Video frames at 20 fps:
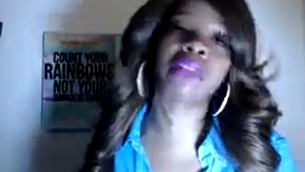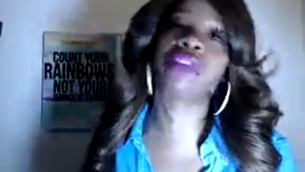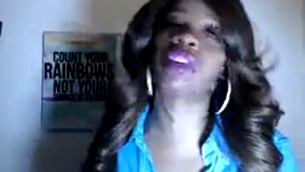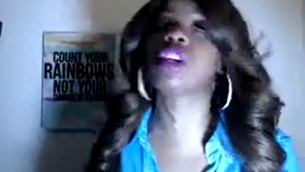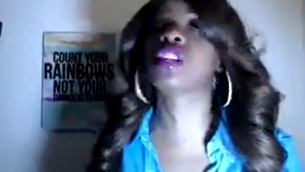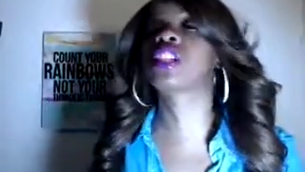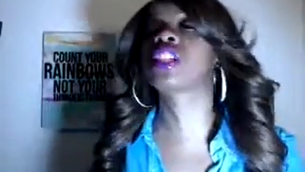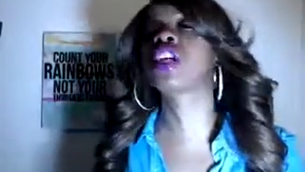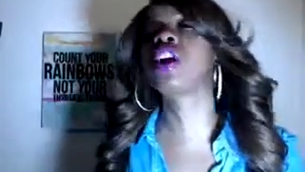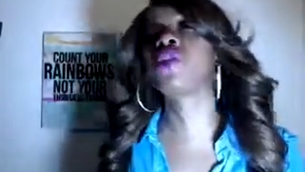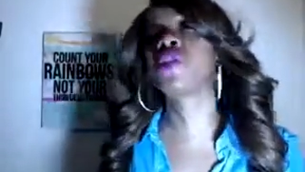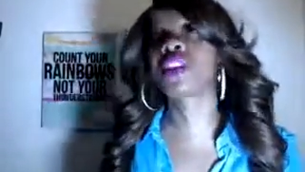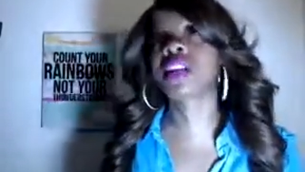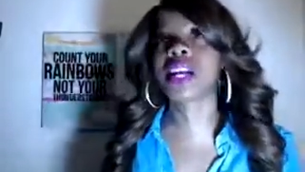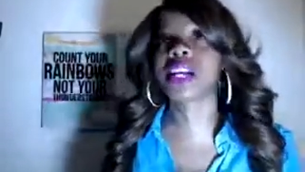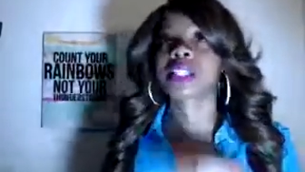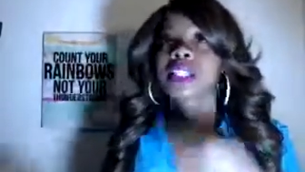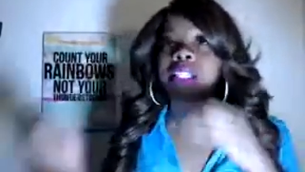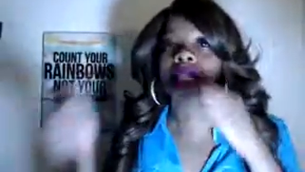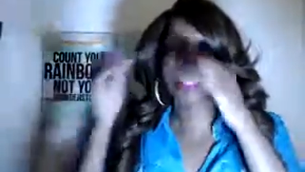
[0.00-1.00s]
And Silver
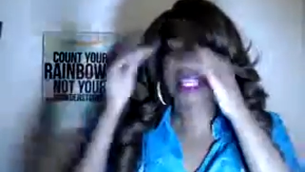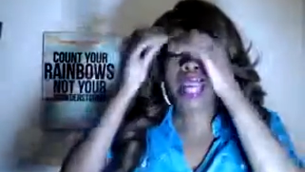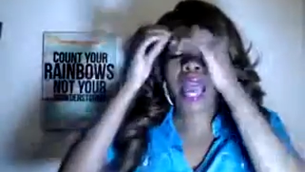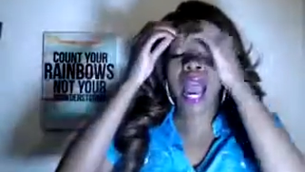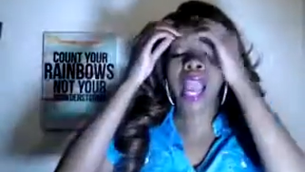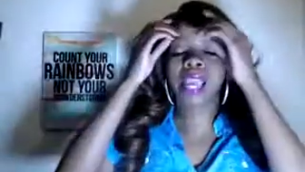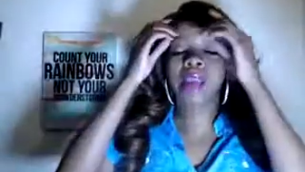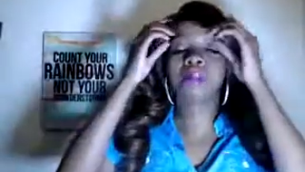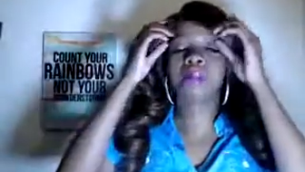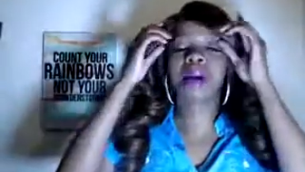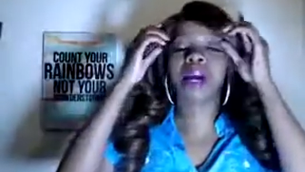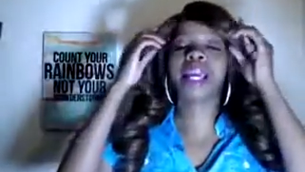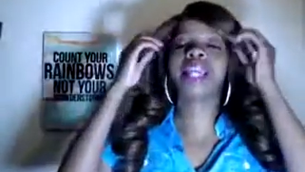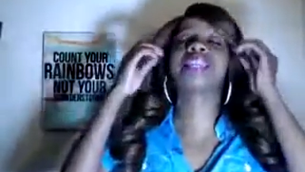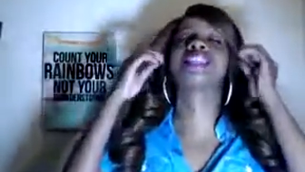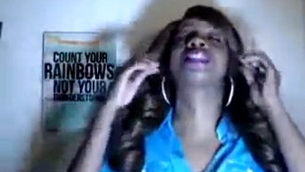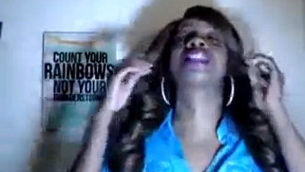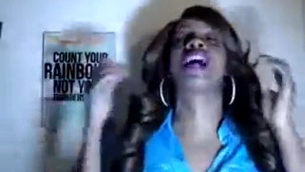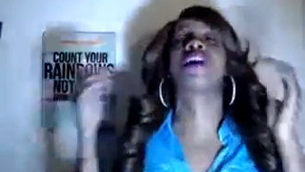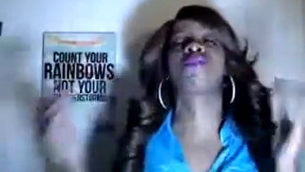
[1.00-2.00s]
doesn't deny it, but he's
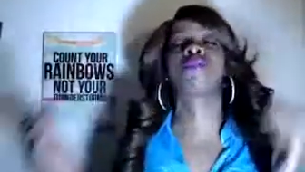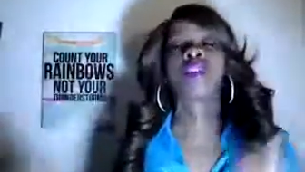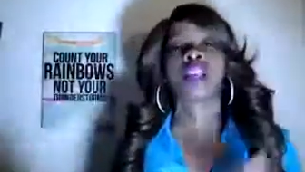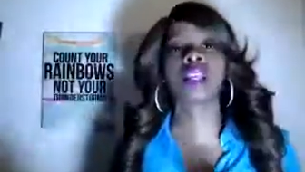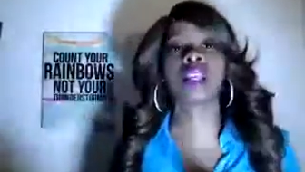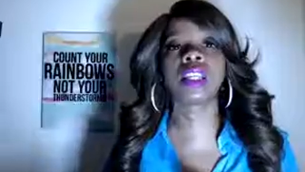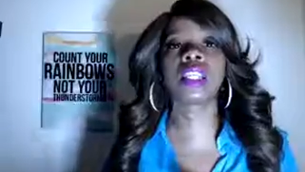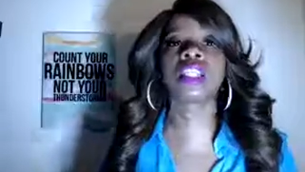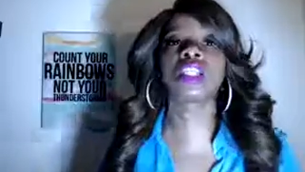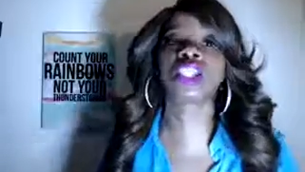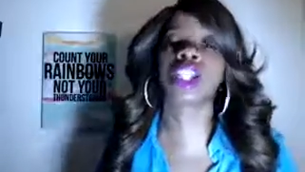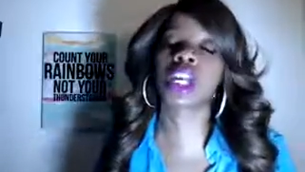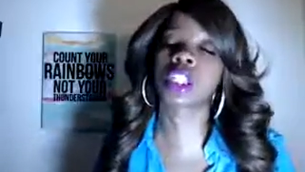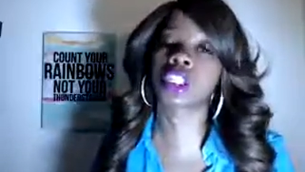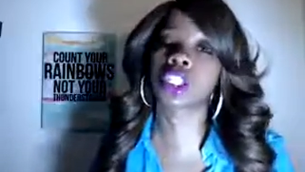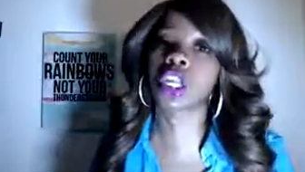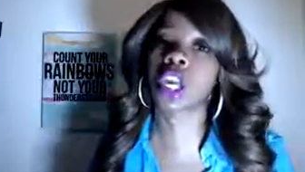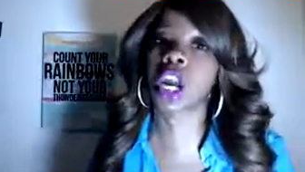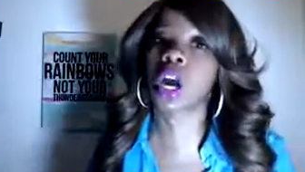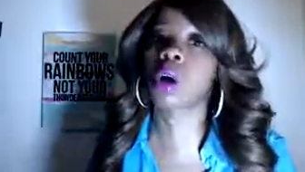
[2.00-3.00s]
definitely
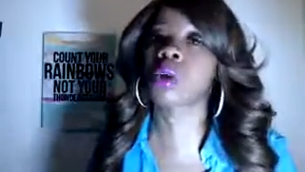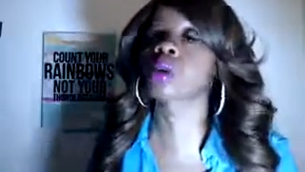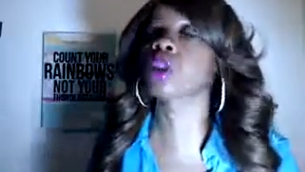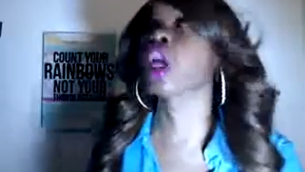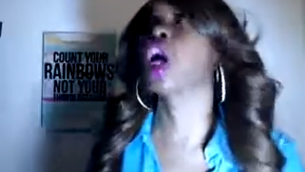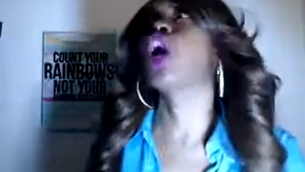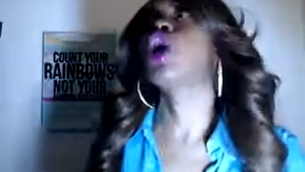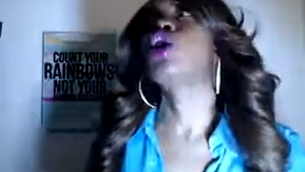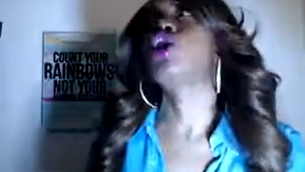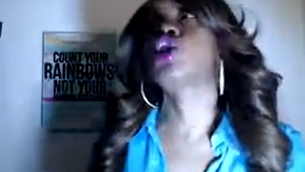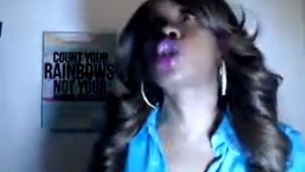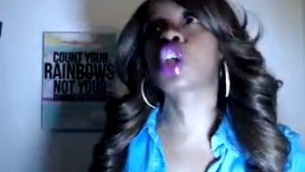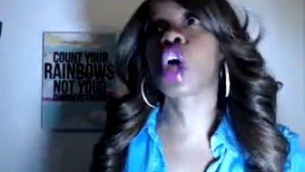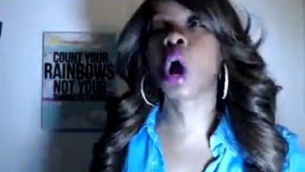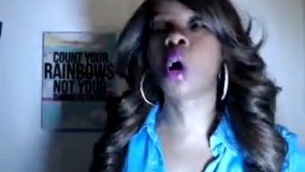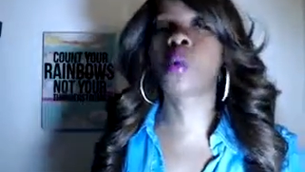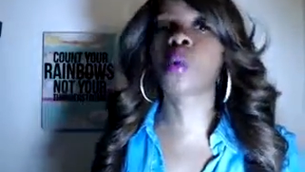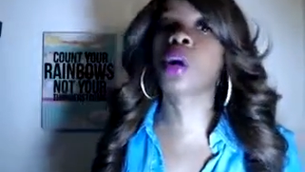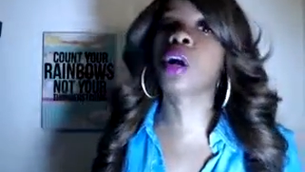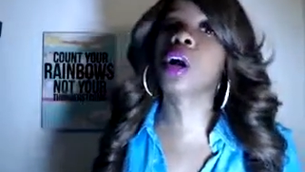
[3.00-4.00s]
judging Ghost. So
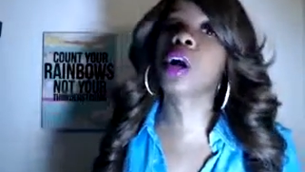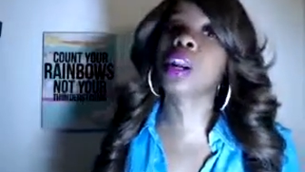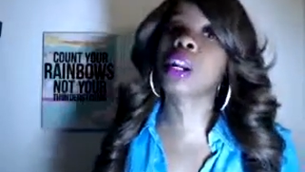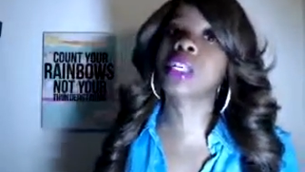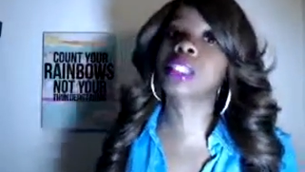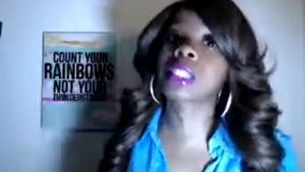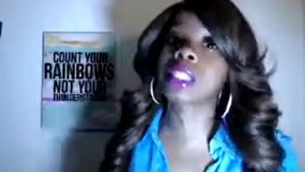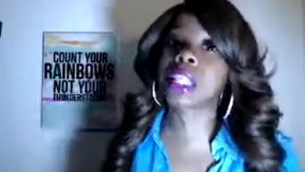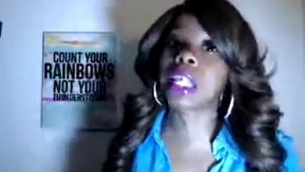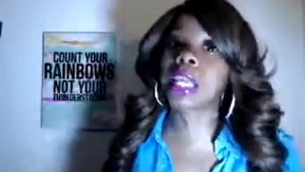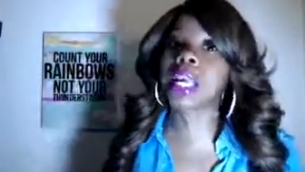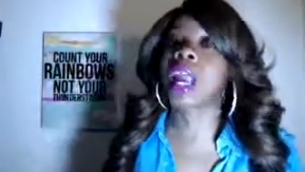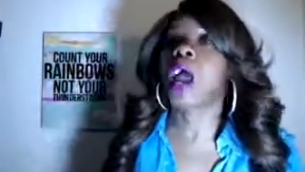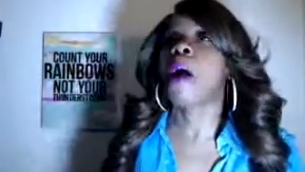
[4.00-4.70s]
we're gonna see.